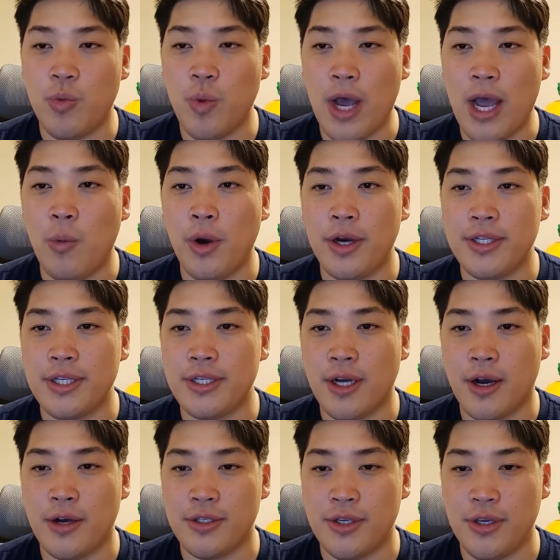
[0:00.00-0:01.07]
I wanted to
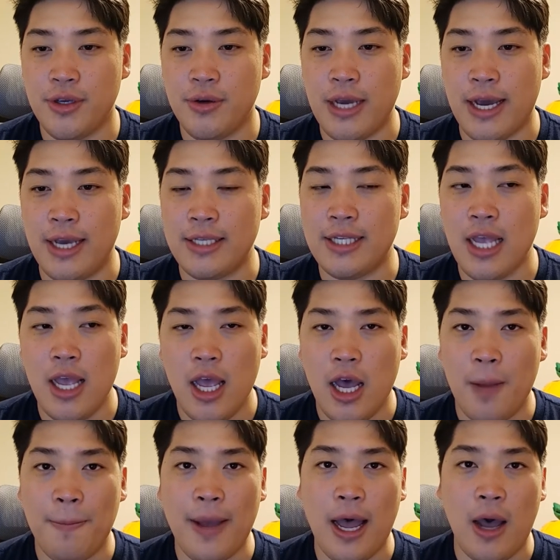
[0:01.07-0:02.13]
talk to you guys
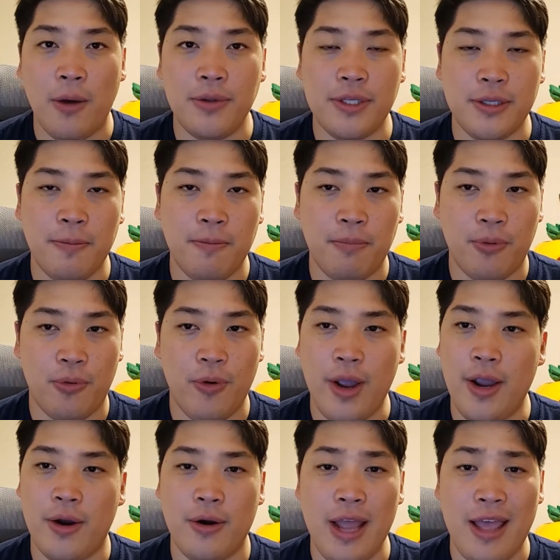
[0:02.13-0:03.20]
about
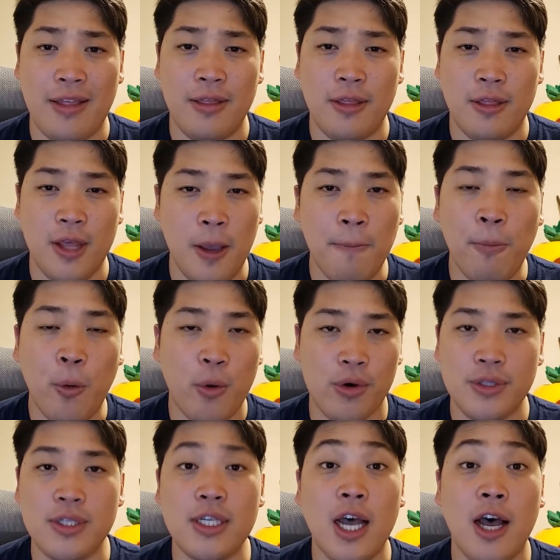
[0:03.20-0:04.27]
prayer and the
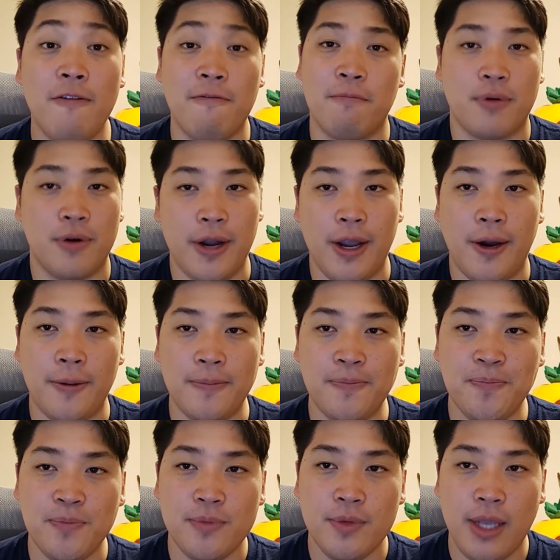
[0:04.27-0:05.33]
importance of prayer.
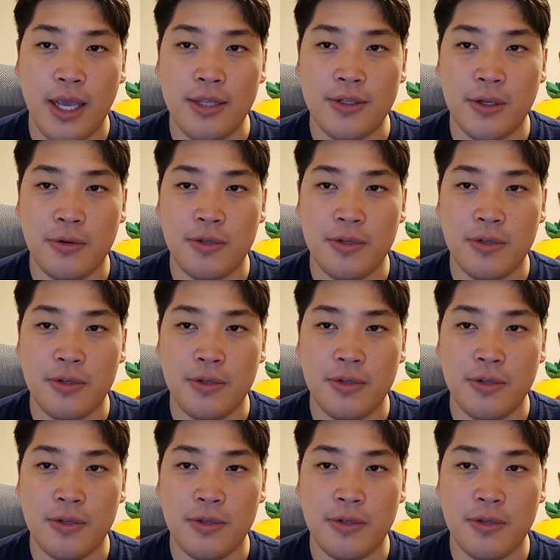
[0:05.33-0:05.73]
And so